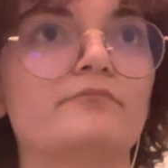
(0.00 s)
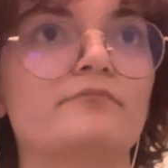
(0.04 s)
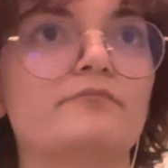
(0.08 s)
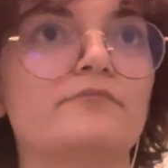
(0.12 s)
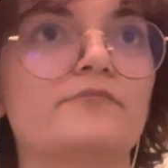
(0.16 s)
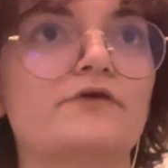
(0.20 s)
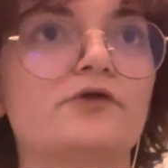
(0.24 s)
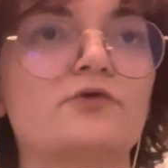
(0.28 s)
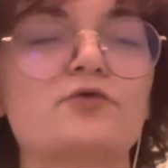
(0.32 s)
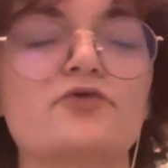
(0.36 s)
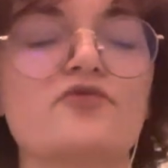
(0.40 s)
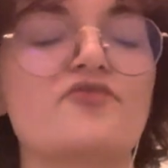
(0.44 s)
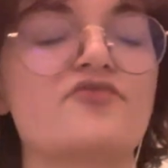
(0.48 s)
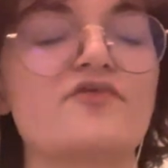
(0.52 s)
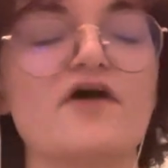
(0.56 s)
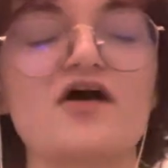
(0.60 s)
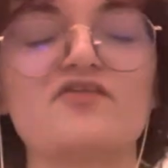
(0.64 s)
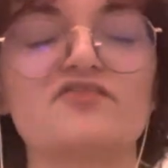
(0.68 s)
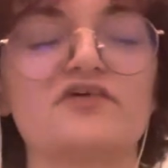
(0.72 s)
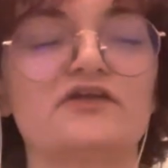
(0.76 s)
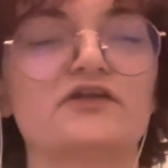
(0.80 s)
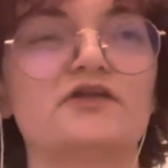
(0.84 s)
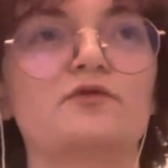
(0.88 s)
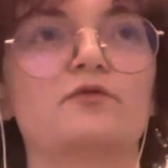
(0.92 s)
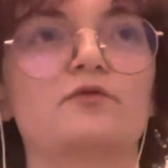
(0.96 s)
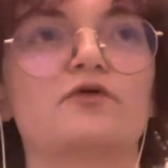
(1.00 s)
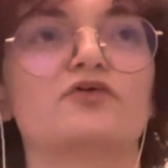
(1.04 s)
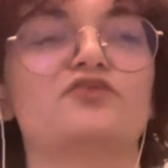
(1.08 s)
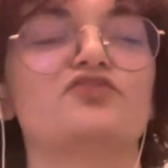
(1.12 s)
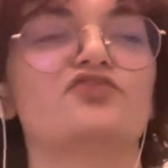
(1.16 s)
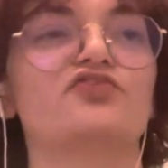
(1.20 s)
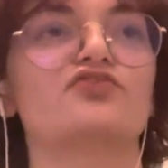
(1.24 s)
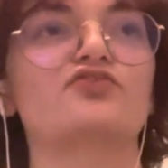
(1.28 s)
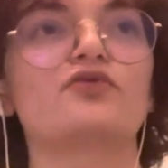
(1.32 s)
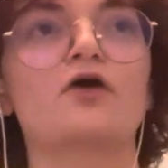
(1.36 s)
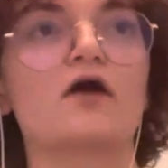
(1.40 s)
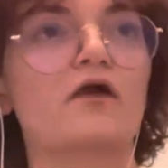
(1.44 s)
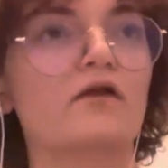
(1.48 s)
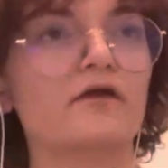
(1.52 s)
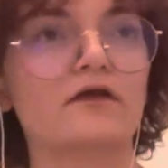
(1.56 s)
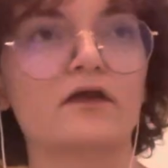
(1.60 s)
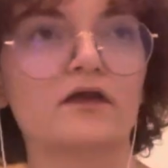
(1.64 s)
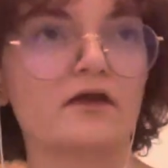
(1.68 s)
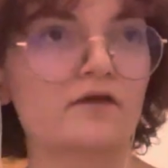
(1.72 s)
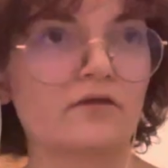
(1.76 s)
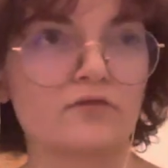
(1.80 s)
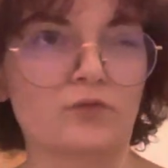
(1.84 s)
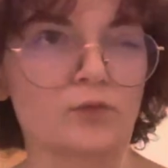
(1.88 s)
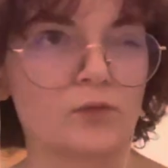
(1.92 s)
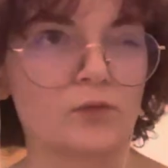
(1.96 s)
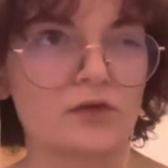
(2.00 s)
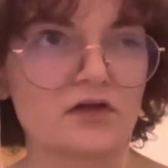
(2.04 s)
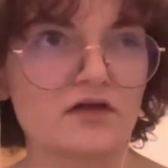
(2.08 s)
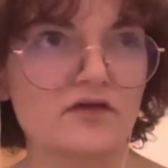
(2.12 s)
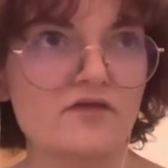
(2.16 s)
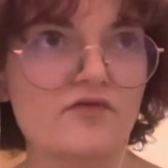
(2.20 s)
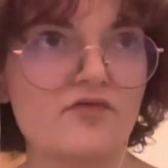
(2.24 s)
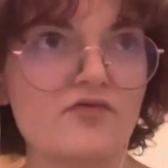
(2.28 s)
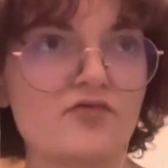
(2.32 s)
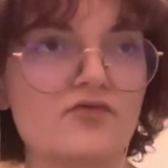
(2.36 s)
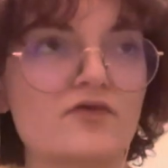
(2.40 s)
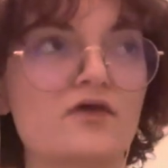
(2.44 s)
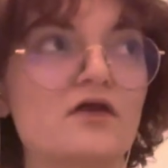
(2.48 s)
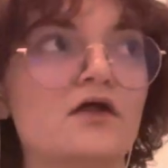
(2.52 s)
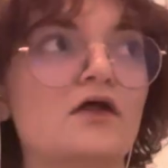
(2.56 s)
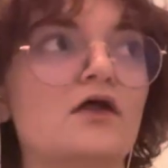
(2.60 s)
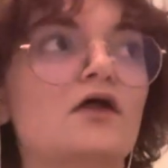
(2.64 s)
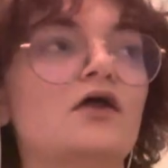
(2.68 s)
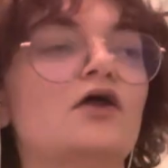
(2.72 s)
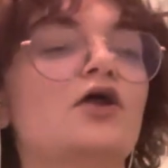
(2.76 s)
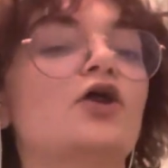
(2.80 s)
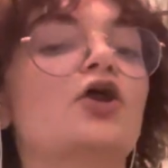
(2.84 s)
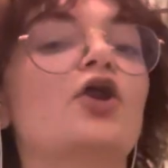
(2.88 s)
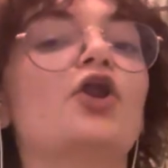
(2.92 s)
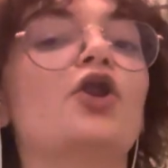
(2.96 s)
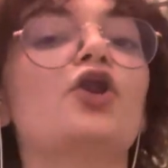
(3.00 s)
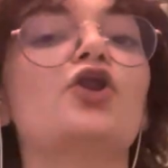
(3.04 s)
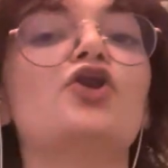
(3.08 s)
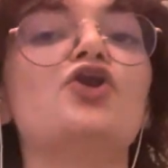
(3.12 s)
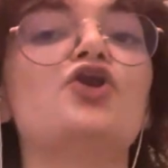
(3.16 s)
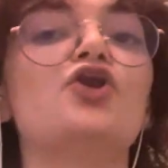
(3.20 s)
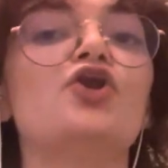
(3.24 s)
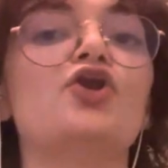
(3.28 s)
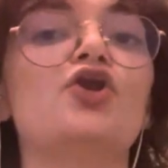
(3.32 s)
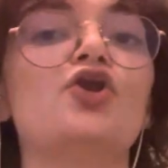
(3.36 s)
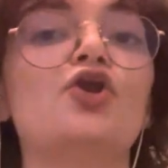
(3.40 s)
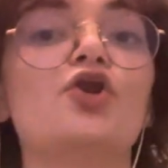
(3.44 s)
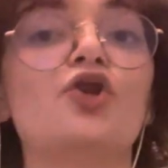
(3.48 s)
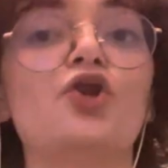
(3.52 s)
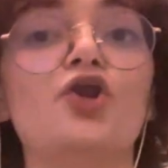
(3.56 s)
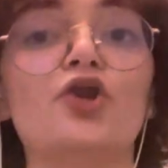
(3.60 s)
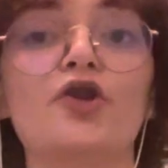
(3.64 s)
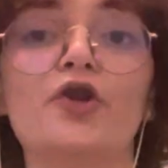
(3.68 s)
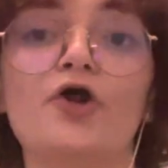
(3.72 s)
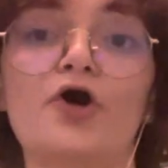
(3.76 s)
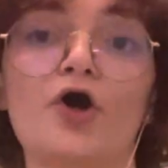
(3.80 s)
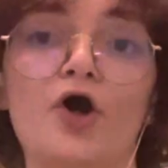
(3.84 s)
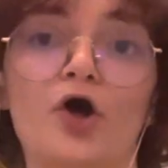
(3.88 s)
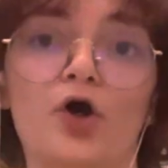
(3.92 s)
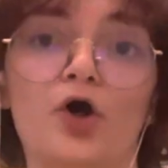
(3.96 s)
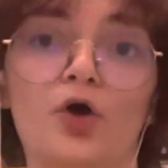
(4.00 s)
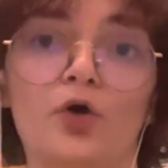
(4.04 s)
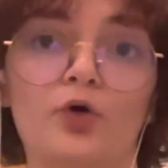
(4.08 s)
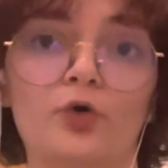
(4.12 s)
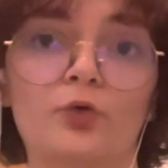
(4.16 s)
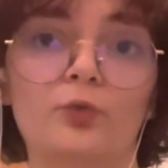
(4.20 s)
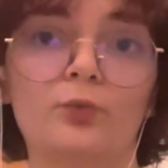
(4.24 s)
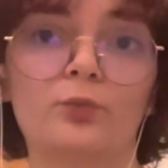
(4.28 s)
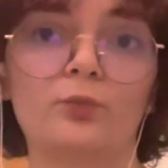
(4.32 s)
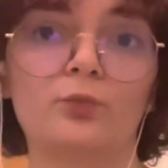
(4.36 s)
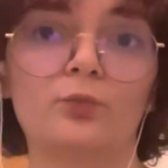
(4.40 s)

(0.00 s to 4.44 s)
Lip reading: You were 7, you weren't frolicking in the woods? No.